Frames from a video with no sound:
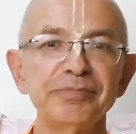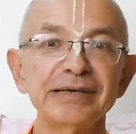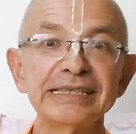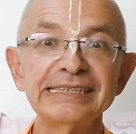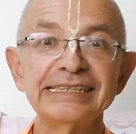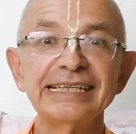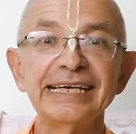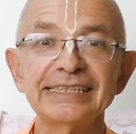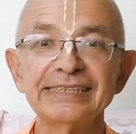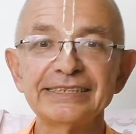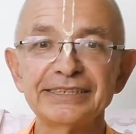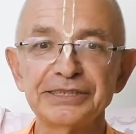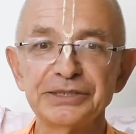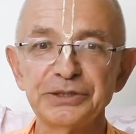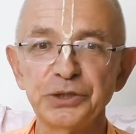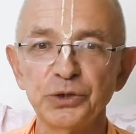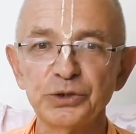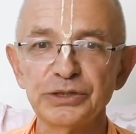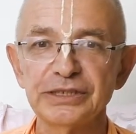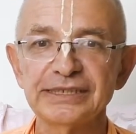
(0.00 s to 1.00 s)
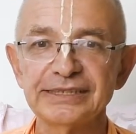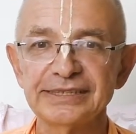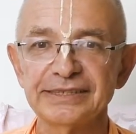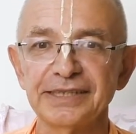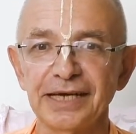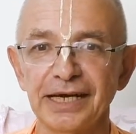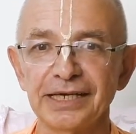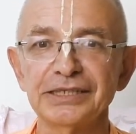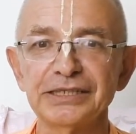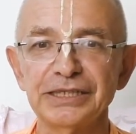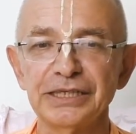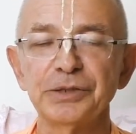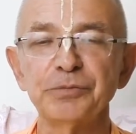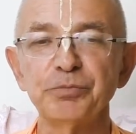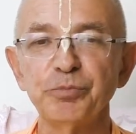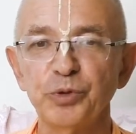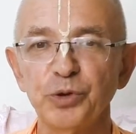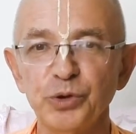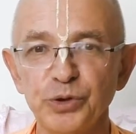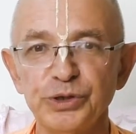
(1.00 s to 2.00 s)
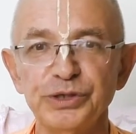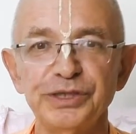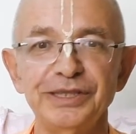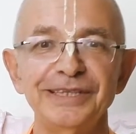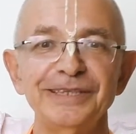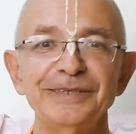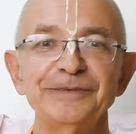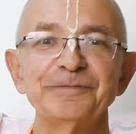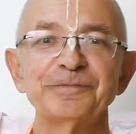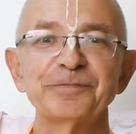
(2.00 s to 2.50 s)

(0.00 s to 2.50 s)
but that's not the starting point.